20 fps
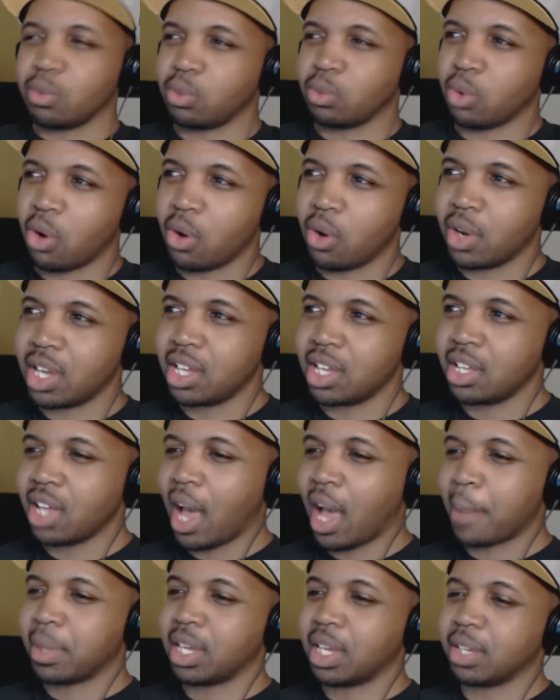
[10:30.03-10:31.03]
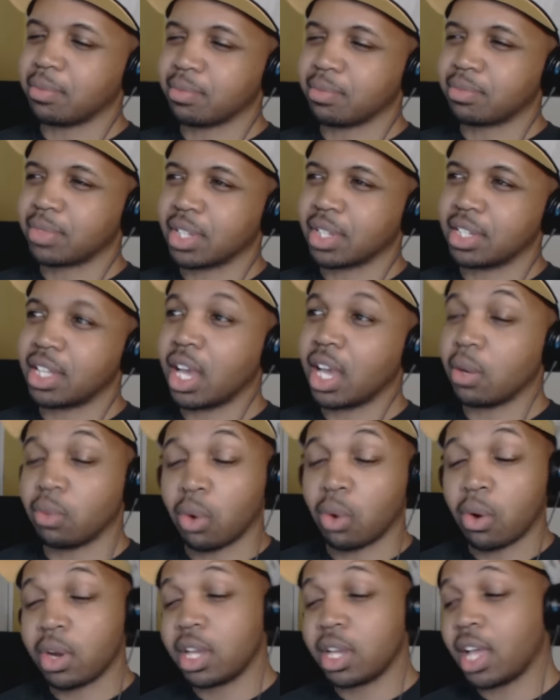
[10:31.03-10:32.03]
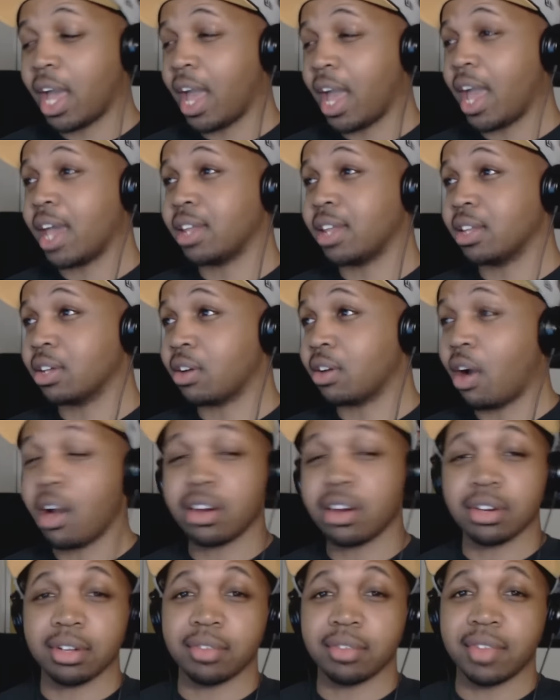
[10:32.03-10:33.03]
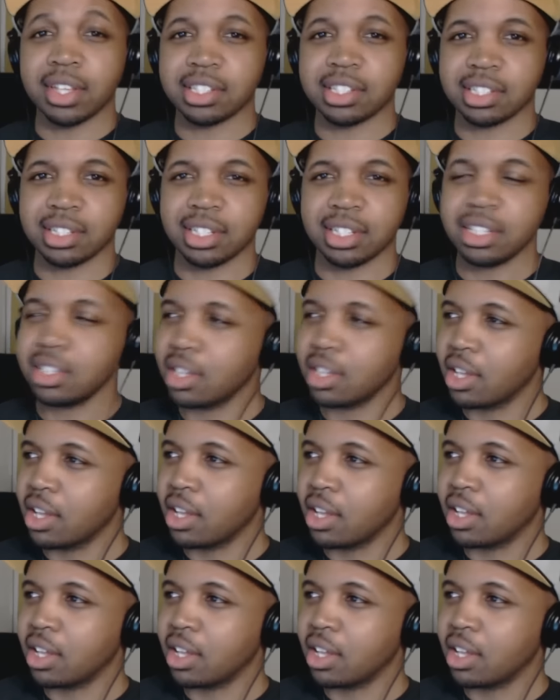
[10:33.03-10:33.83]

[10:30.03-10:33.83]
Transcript: Rory, I mean, yeah, Rory and Carter eventually.